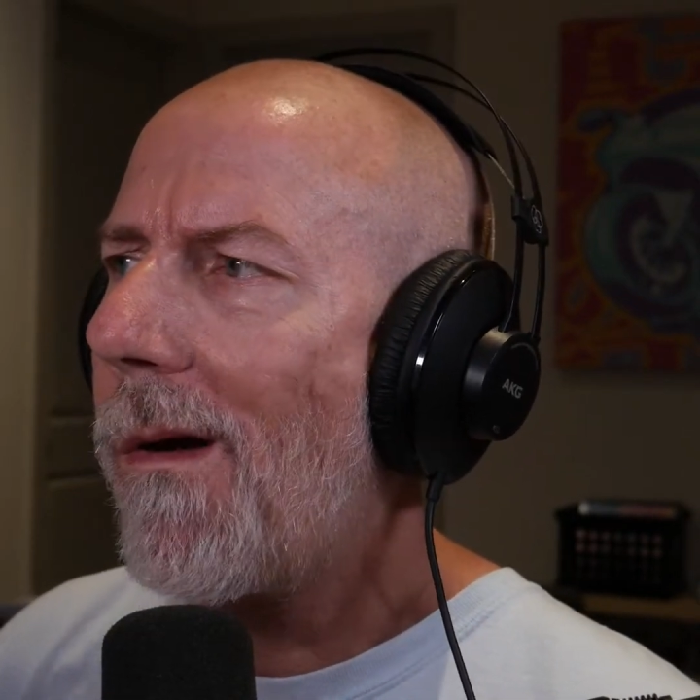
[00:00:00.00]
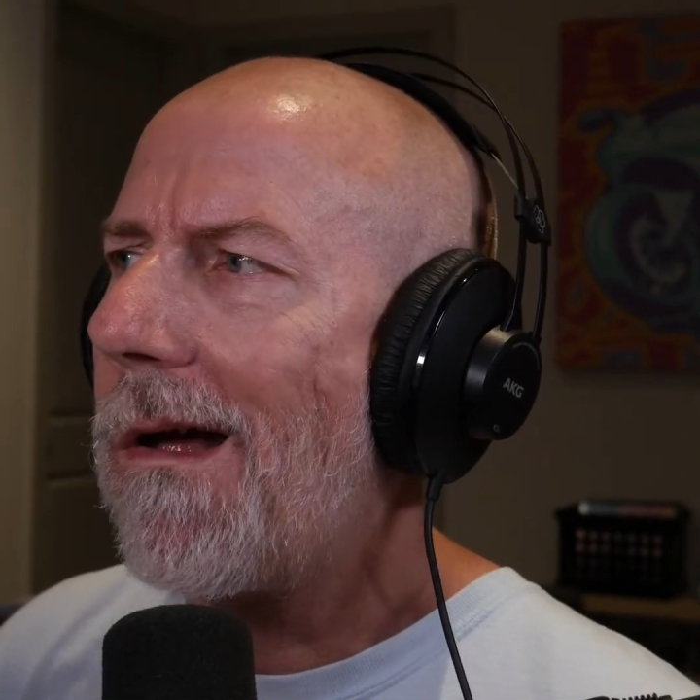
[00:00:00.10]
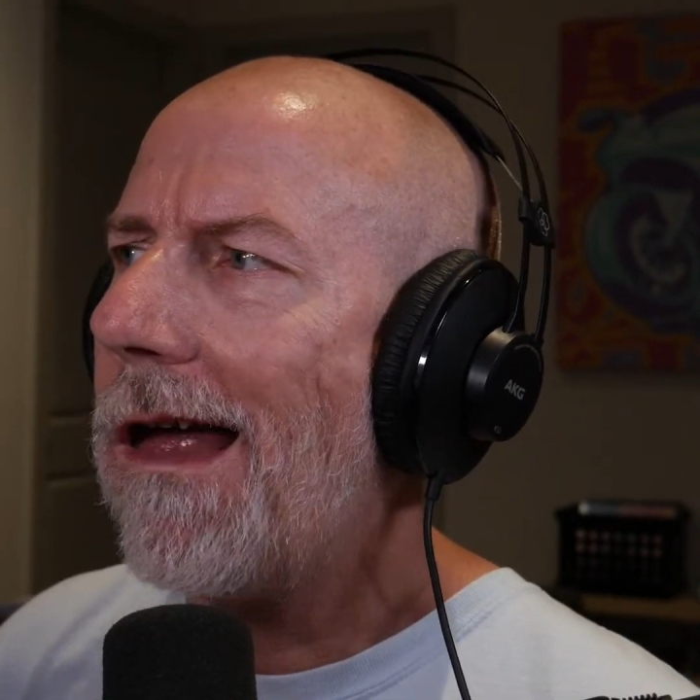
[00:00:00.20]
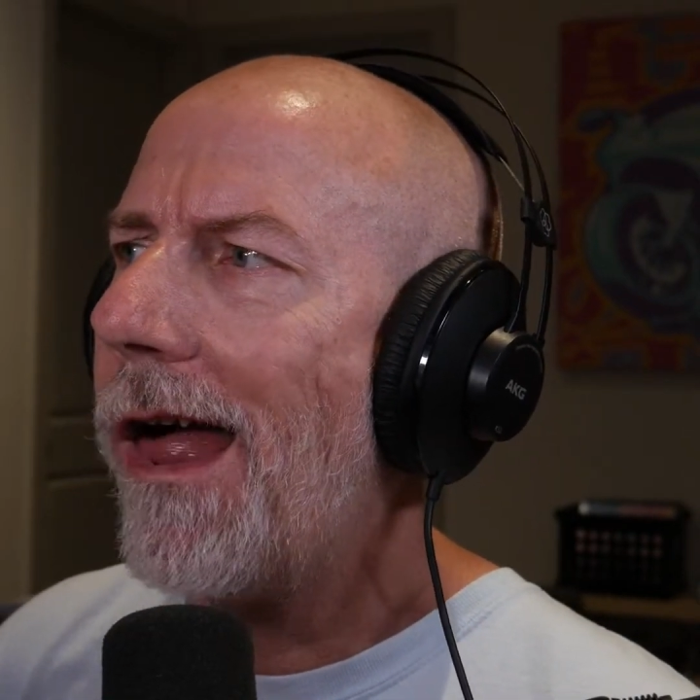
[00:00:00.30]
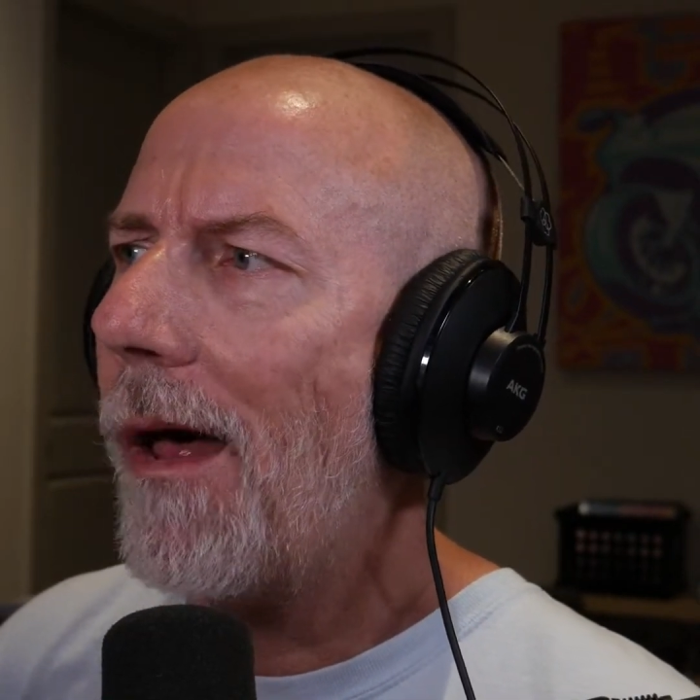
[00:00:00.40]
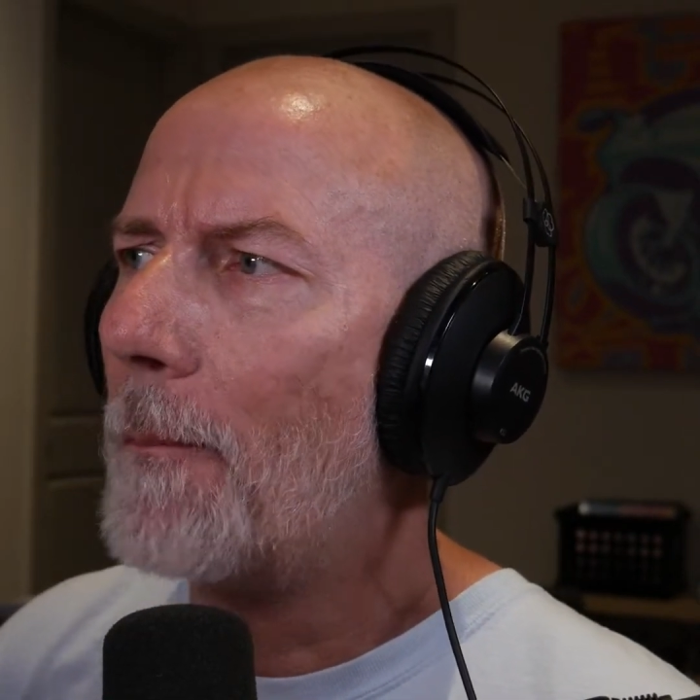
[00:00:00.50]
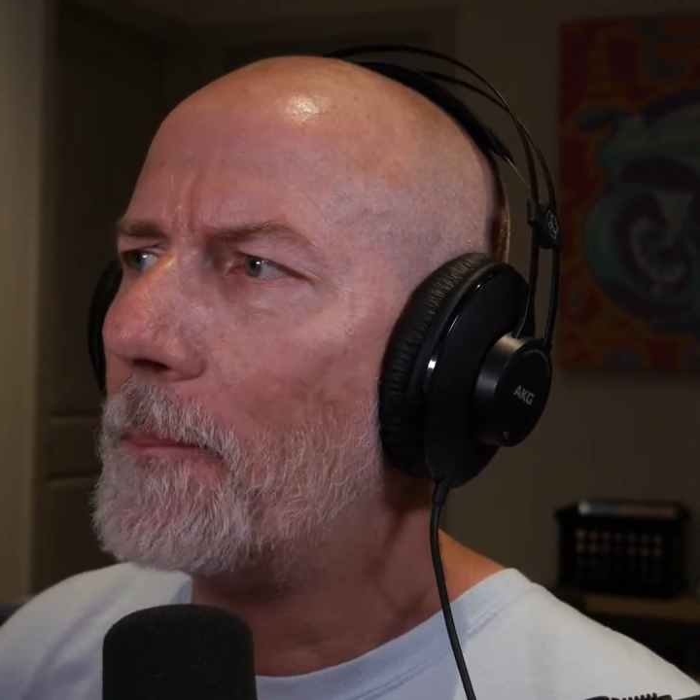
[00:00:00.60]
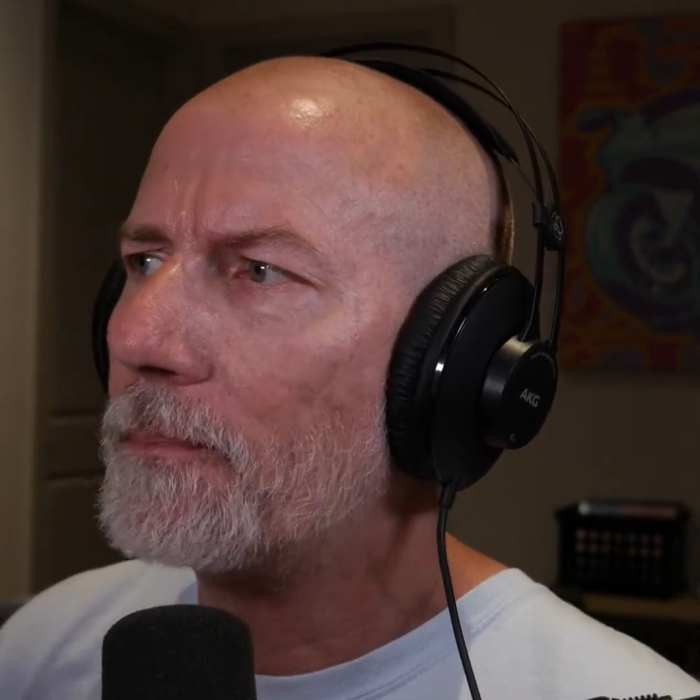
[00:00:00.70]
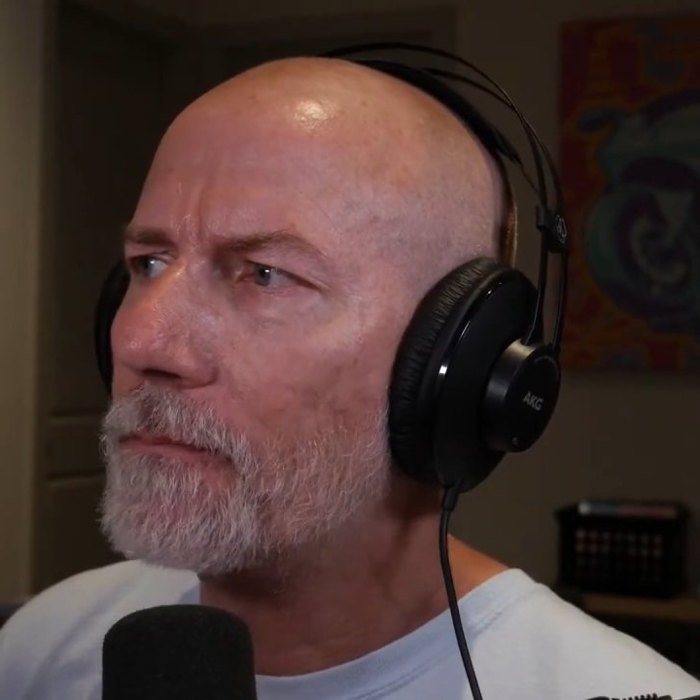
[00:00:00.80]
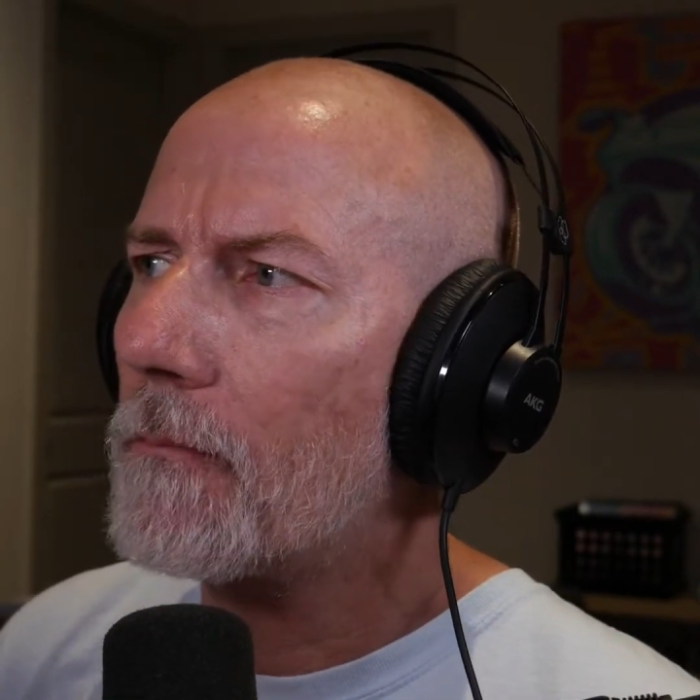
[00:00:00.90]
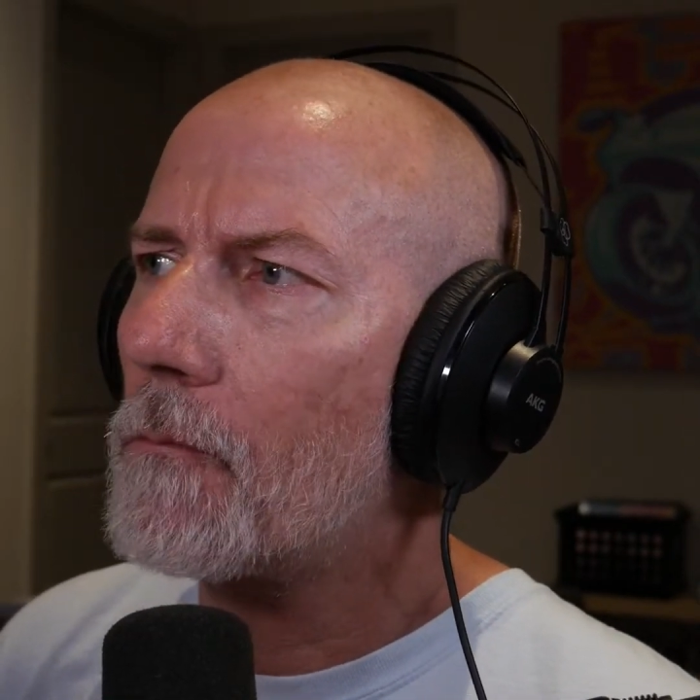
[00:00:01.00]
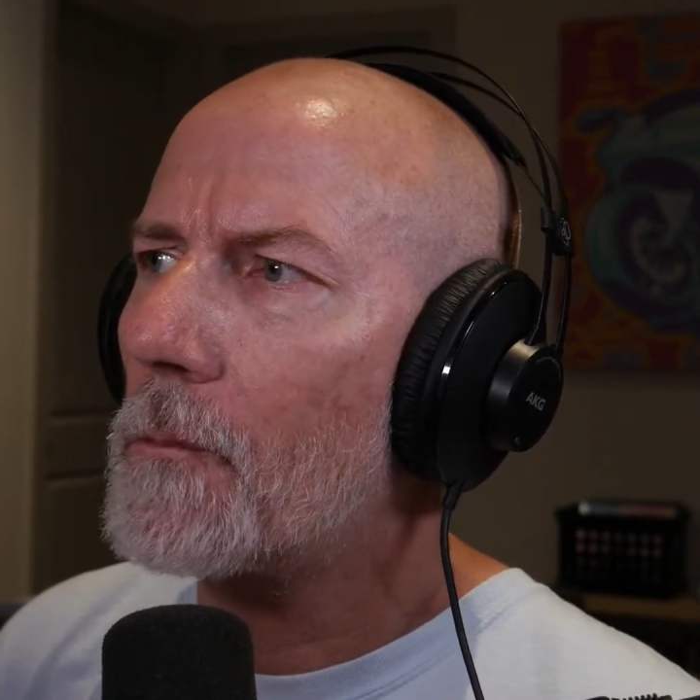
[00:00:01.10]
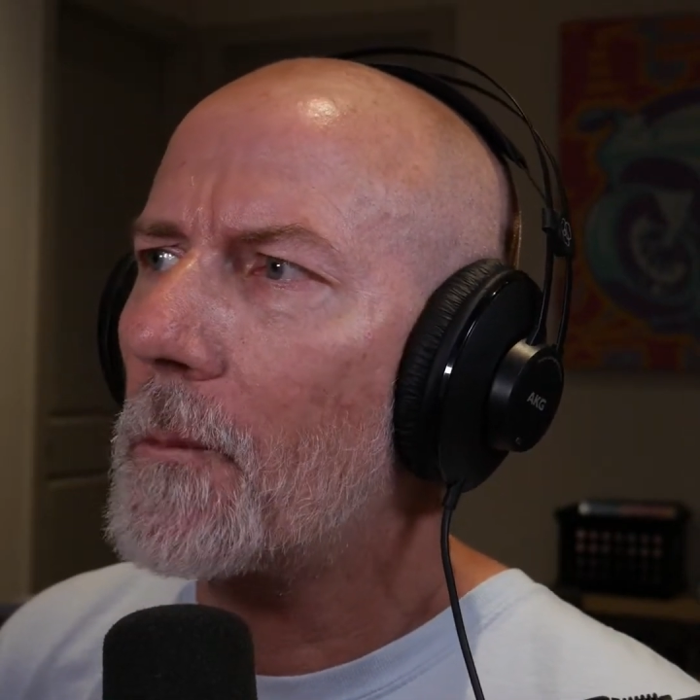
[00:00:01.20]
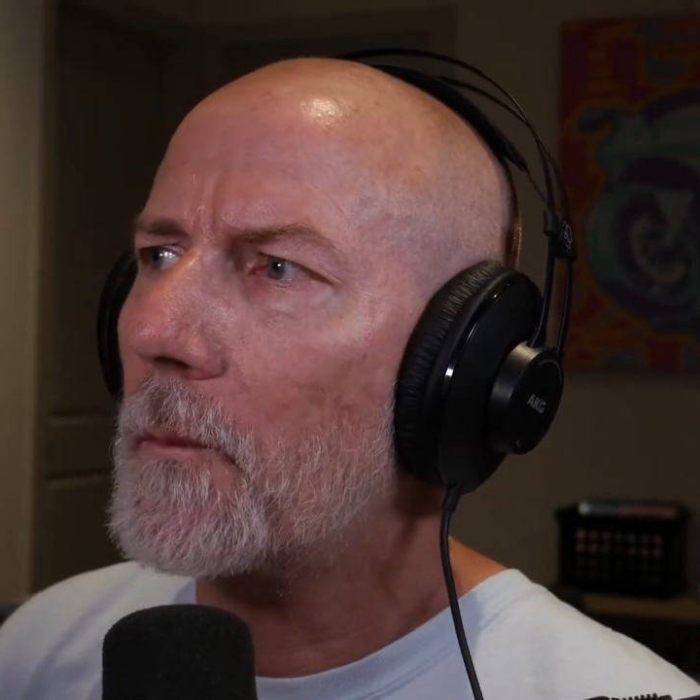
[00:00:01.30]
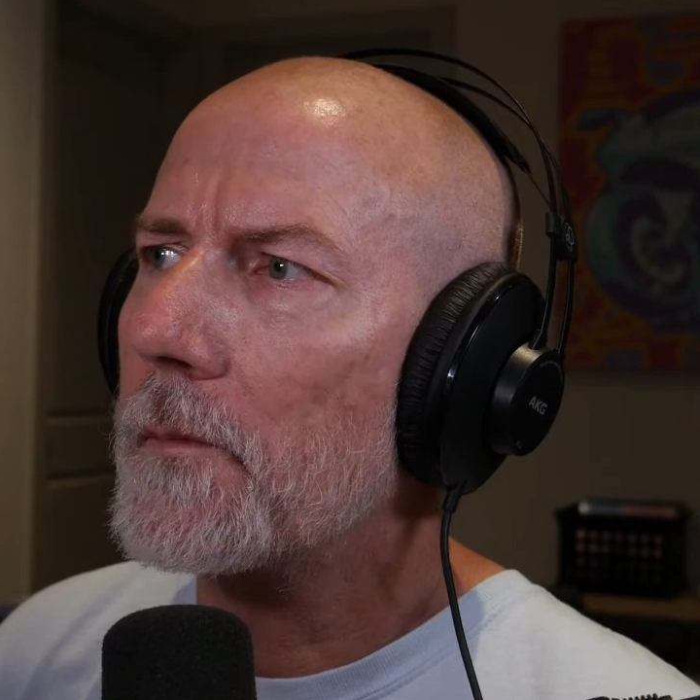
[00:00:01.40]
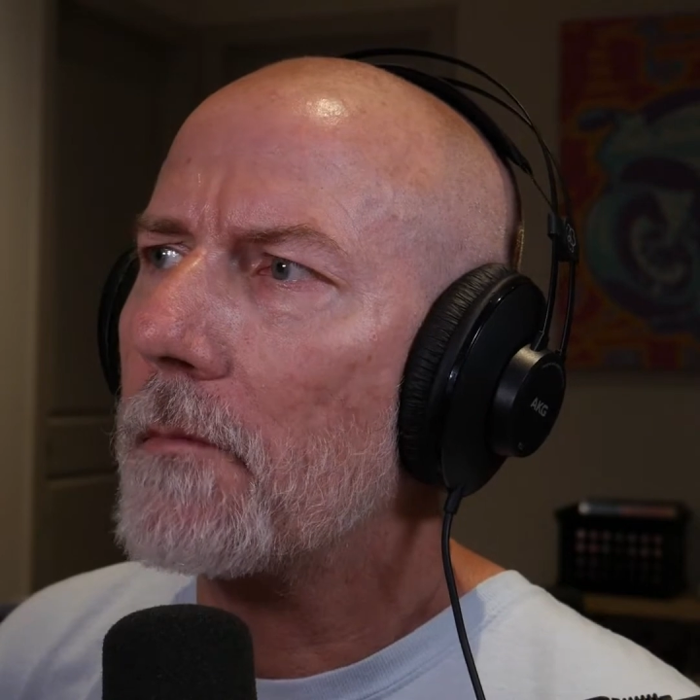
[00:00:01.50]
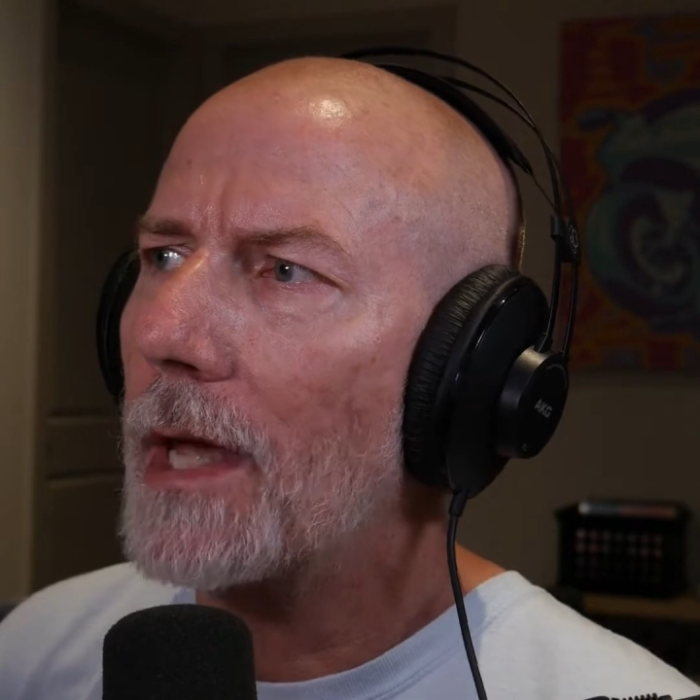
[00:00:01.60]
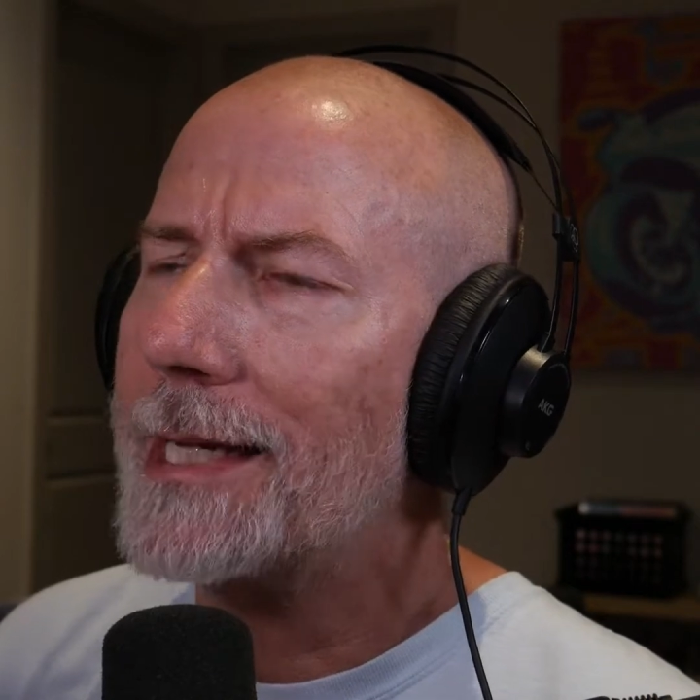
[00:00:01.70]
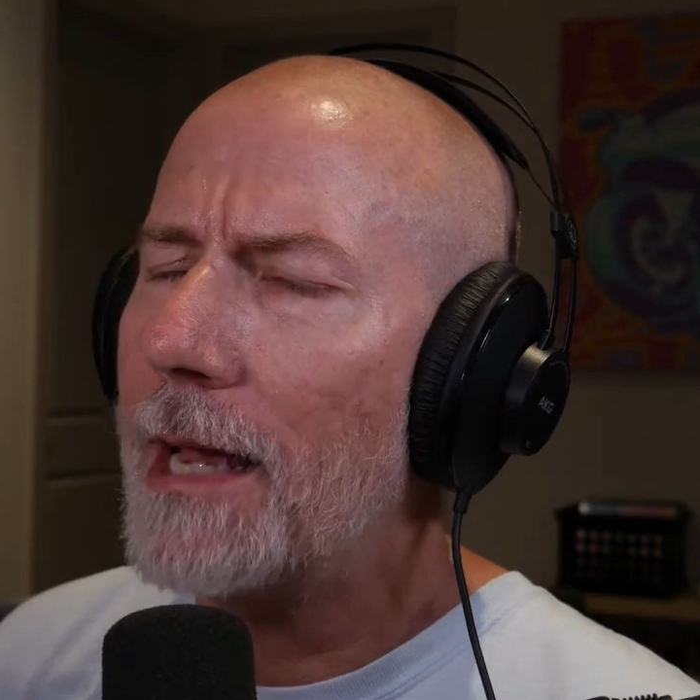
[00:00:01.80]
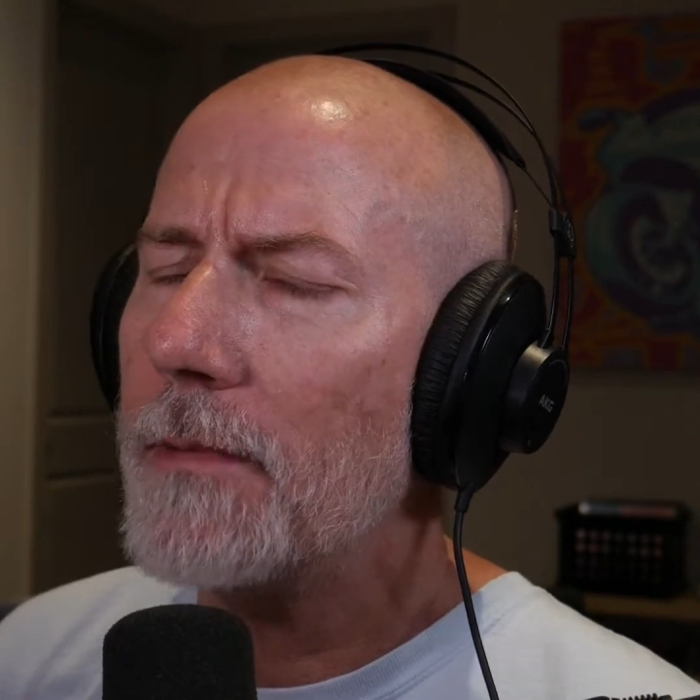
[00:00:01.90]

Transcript: Came to